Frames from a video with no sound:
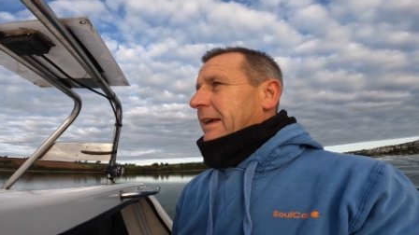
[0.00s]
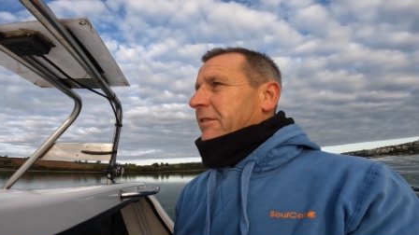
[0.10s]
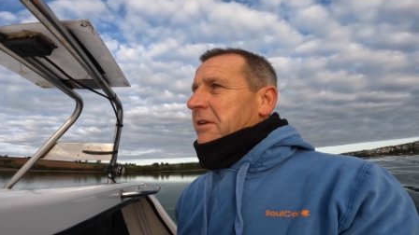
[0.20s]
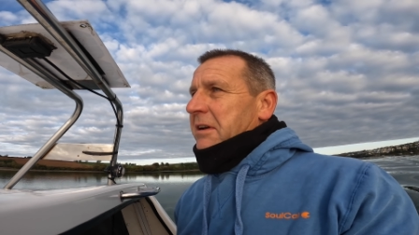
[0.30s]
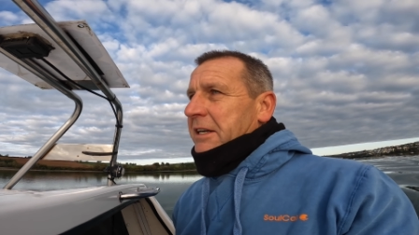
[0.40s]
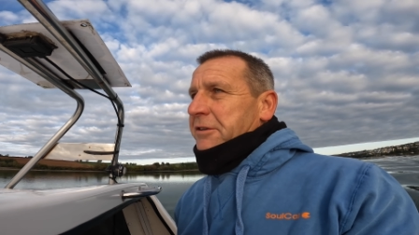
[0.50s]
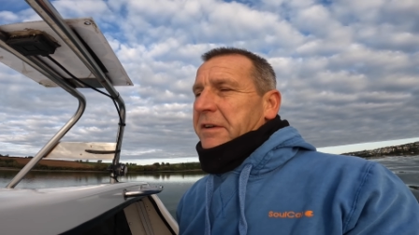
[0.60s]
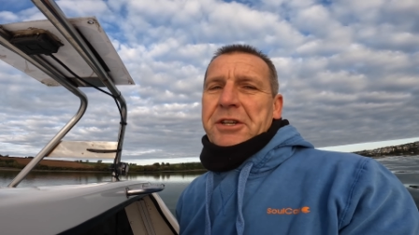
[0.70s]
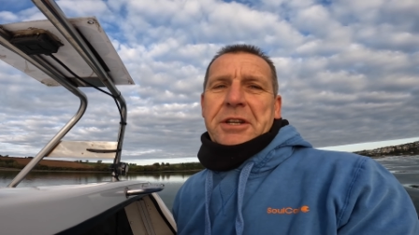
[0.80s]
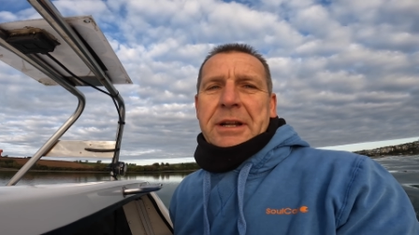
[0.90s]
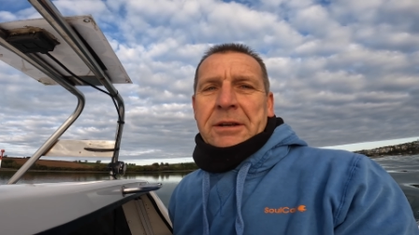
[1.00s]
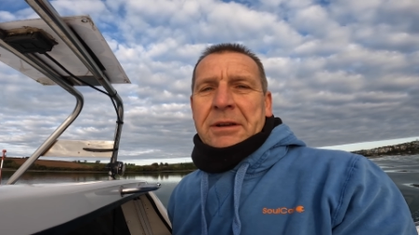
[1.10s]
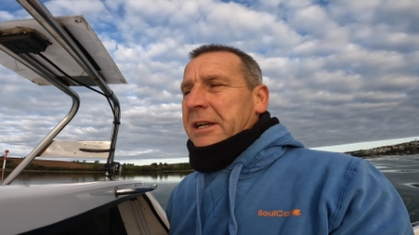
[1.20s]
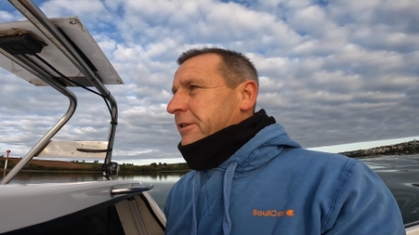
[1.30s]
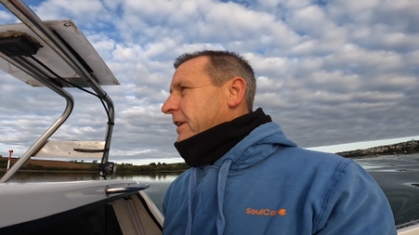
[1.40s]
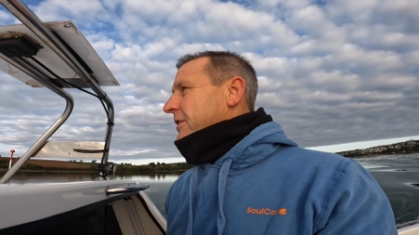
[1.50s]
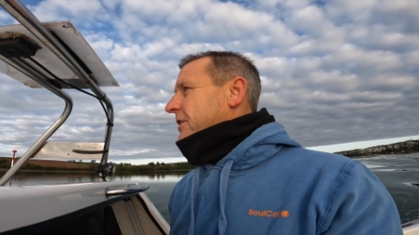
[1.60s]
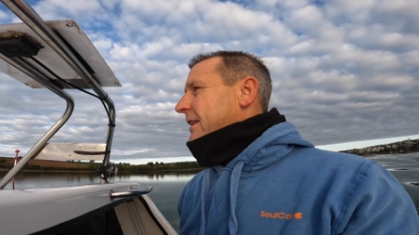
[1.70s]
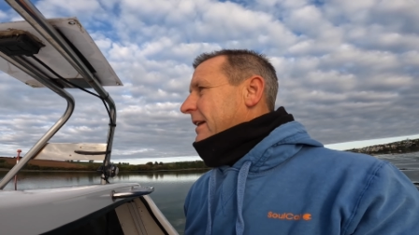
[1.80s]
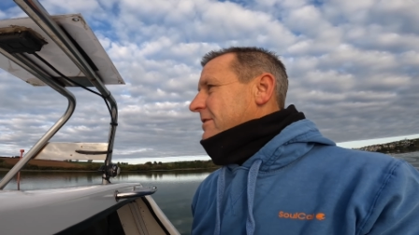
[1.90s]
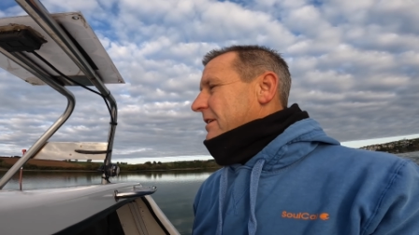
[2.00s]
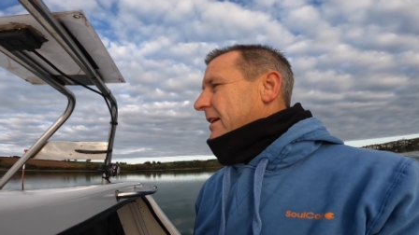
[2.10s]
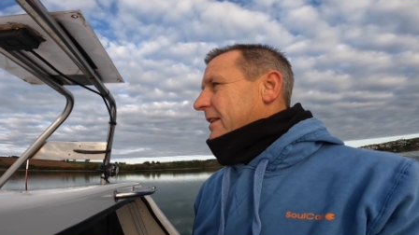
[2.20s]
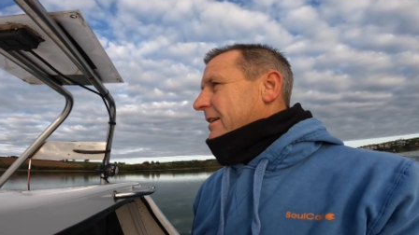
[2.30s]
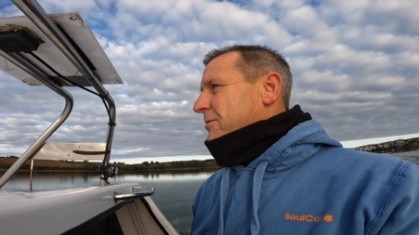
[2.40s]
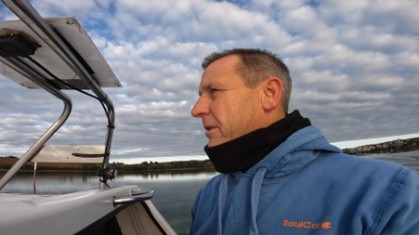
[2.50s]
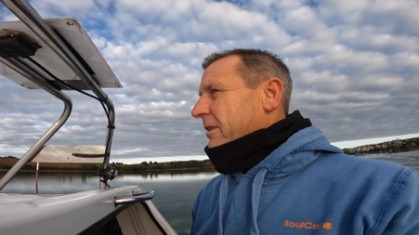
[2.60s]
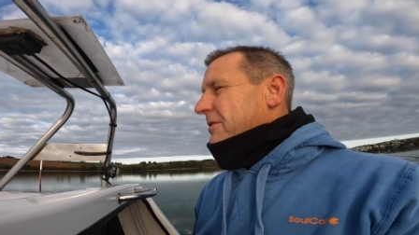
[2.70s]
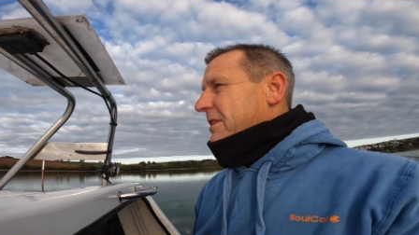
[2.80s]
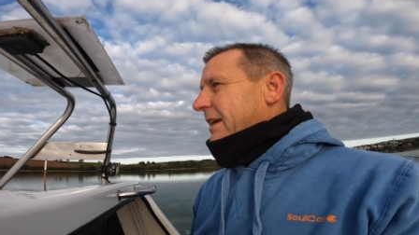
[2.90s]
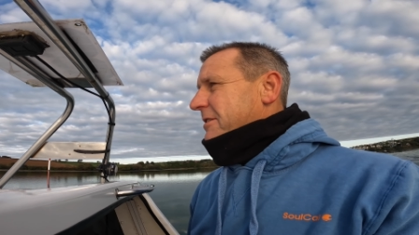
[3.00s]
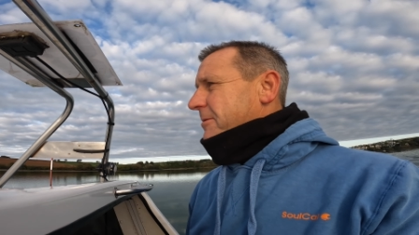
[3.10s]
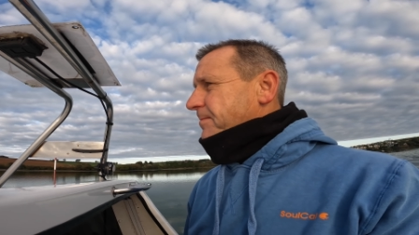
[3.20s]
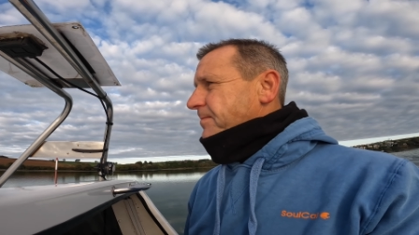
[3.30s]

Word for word: If I don't catch fish, I don't catch fish. That's, uh, that's one of those things.